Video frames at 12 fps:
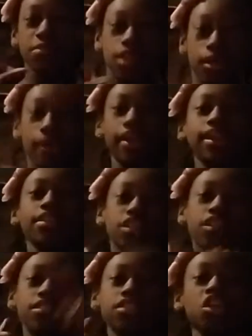21,
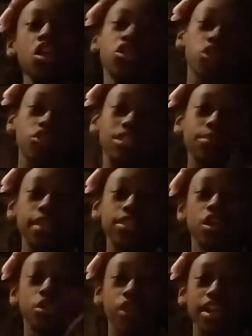Justice, Children's Place,
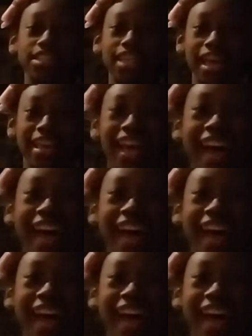Crazy 8,